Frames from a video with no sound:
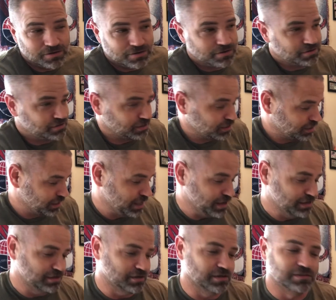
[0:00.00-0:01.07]
to
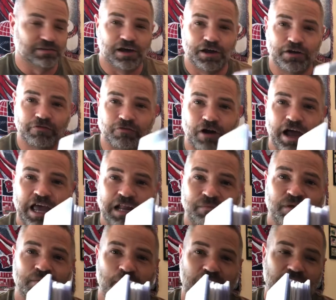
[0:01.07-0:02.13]
collect a ton of Ryan
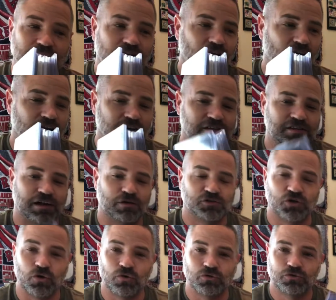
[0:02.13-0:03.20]
McMahon cards, and I was
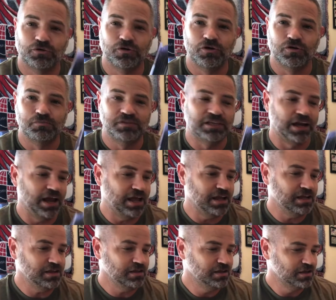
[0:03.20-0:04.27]
going through them today,
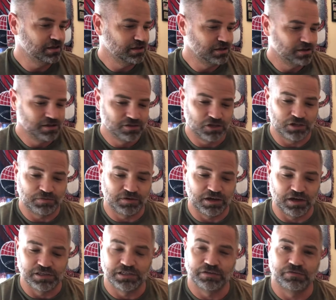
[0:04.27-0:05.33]
just
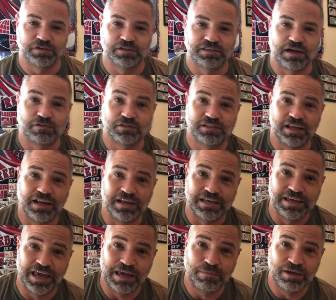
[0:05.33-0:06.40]
because of his outstanding
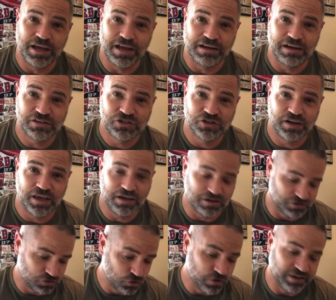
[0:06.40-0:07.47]
game he had yesterday,
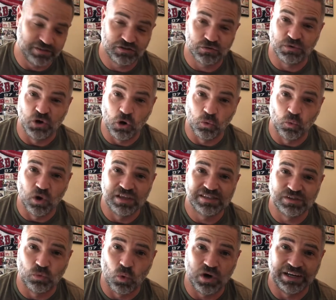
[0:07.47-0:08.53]
because who hits three home runs
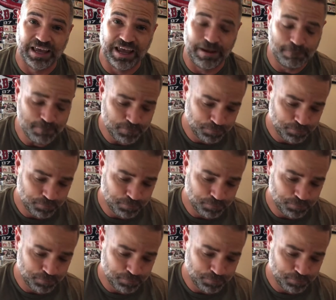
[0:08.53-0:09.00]
in one game?